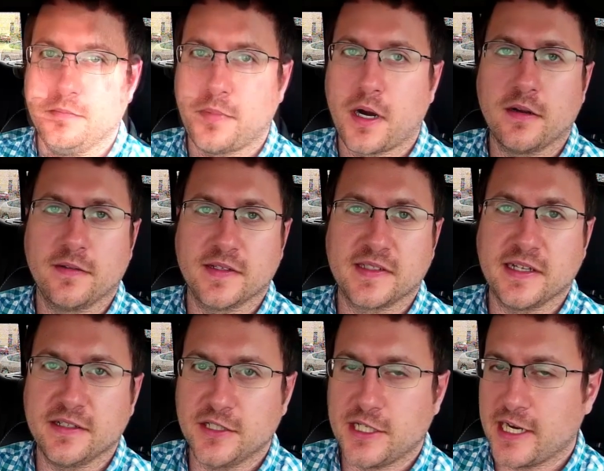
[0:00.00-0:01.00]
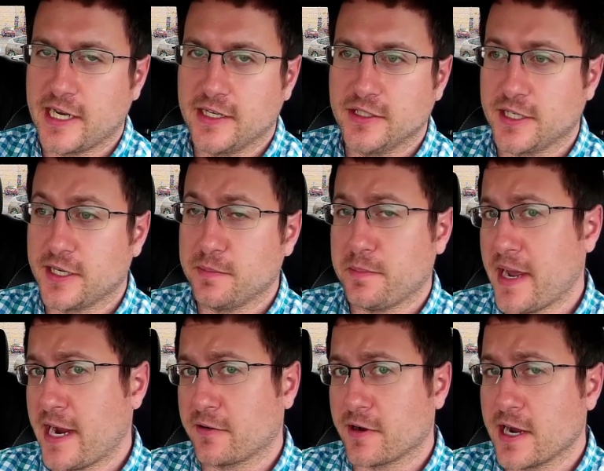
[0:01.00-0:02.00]
Pardon the sudden change in
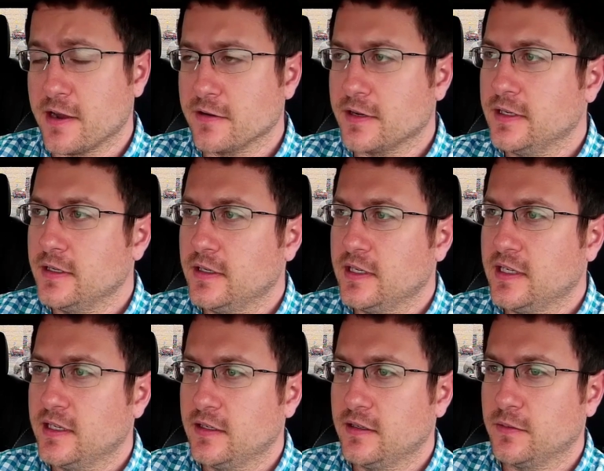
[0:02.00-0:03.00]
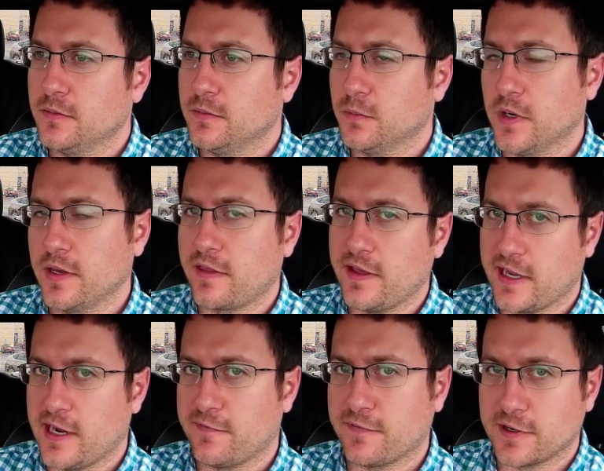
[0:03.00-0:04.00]
background. One thing
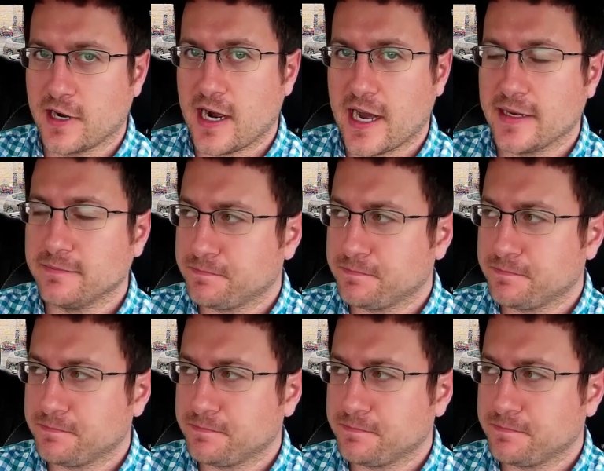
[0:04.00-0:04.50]
I forgot